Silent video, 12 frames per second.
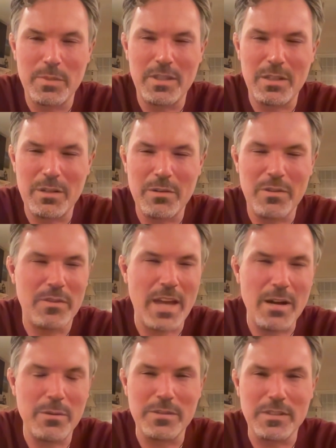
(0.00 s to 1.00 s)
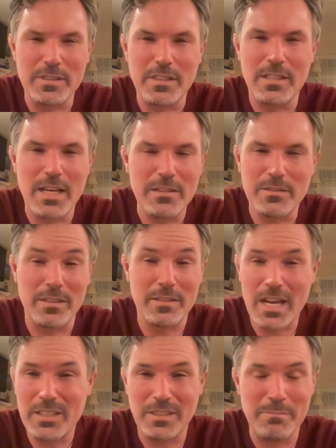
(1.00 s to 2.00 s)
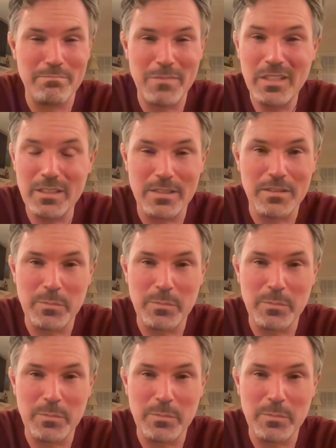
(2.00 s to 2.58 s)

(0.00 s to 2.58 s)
but there are thousands and thousands, there's actually millions